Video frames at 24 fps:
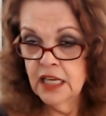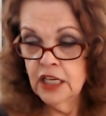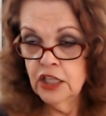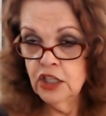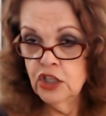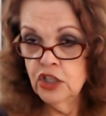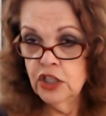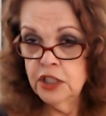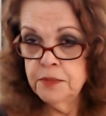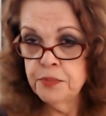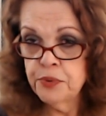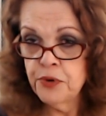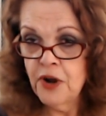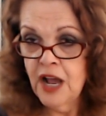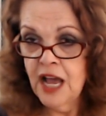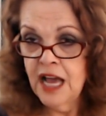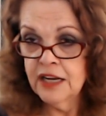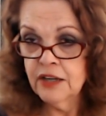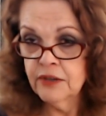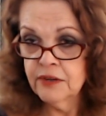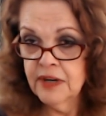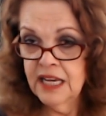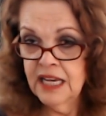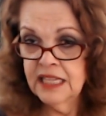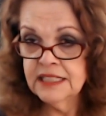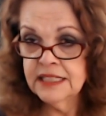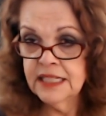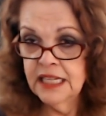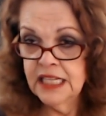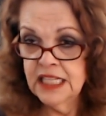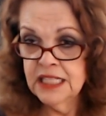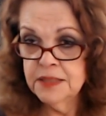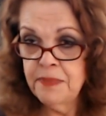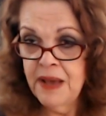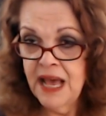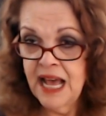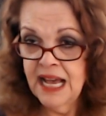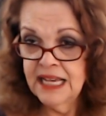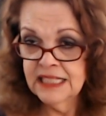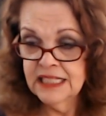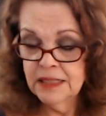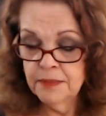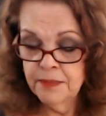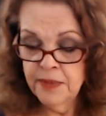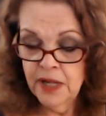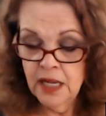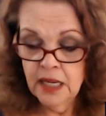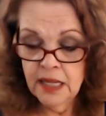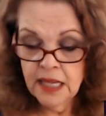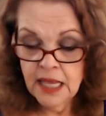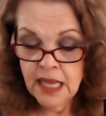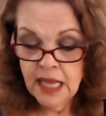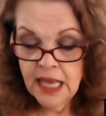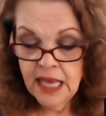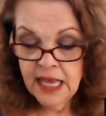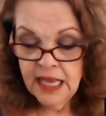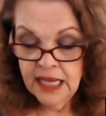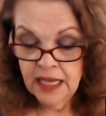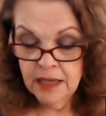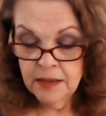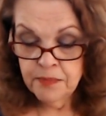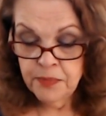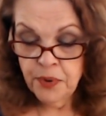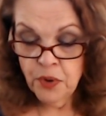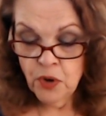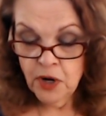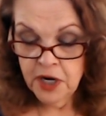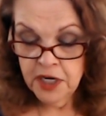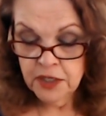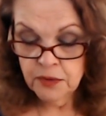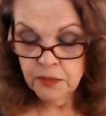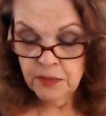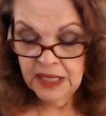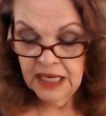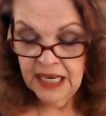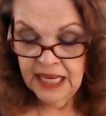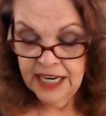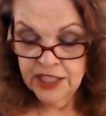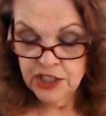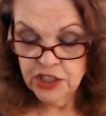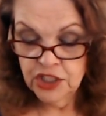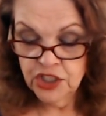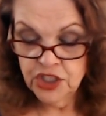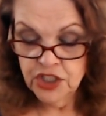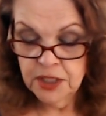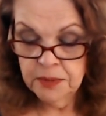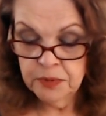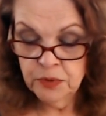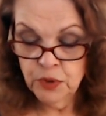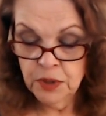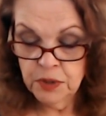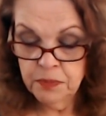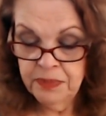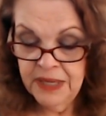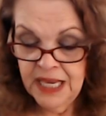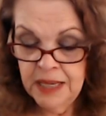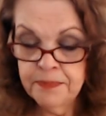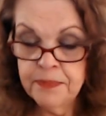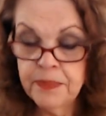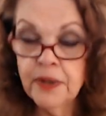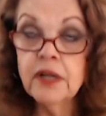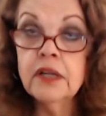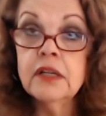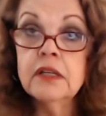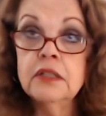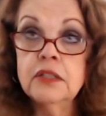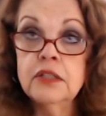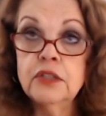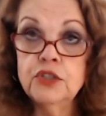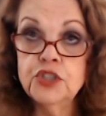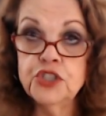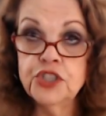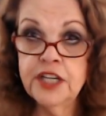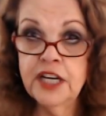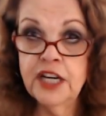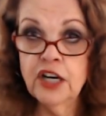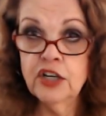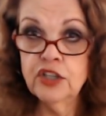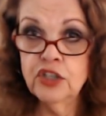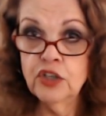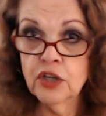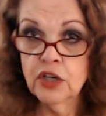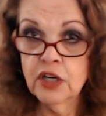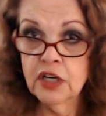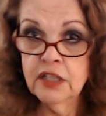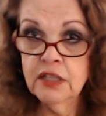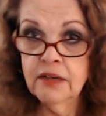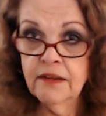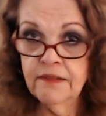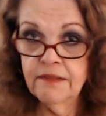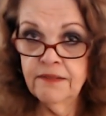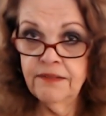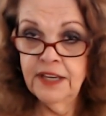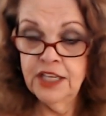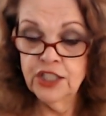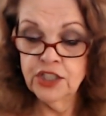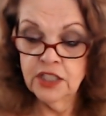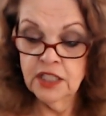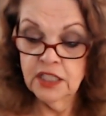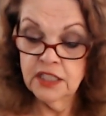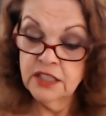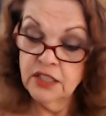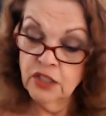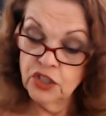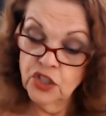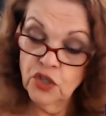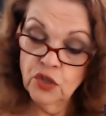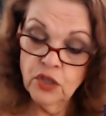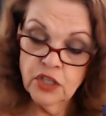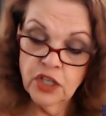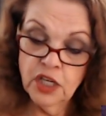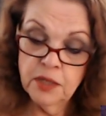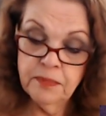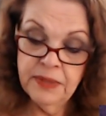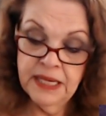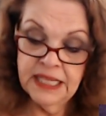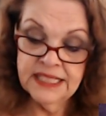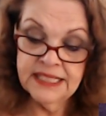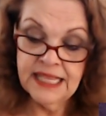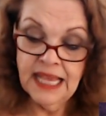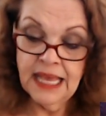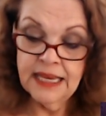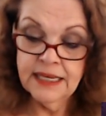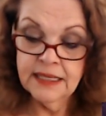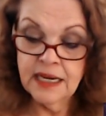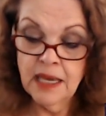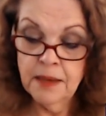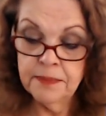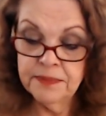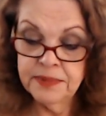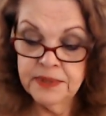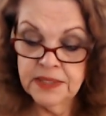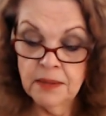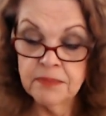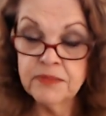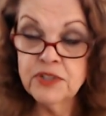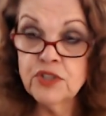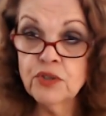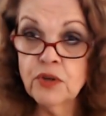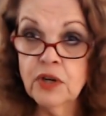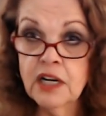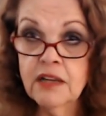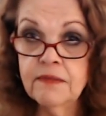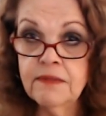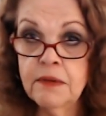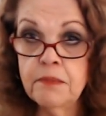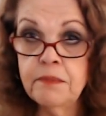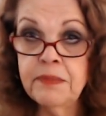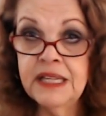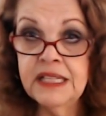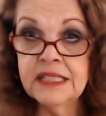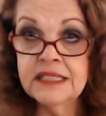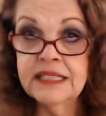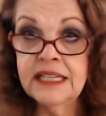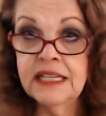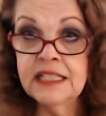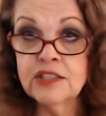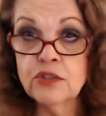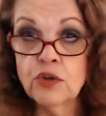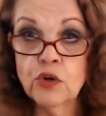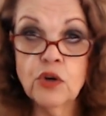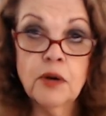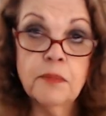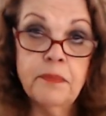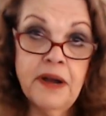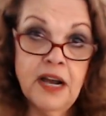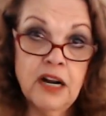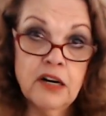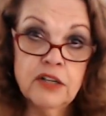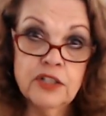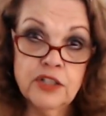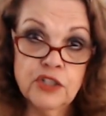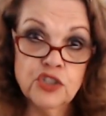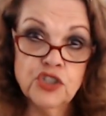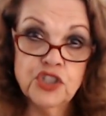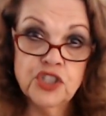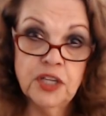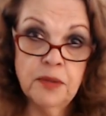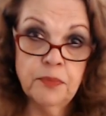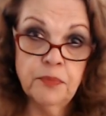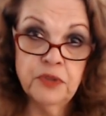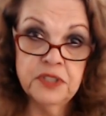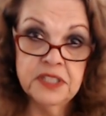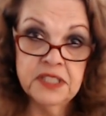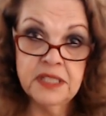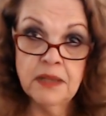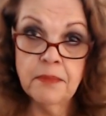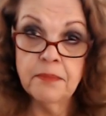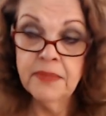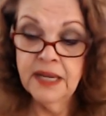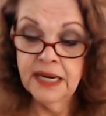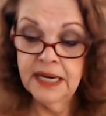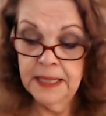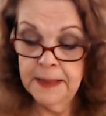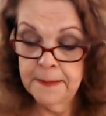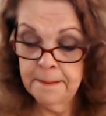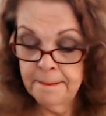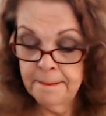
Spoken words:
Good progress is possible. Important relationships with people who share your vision. So you could be setting up some sort of a business or a partnership with somebody.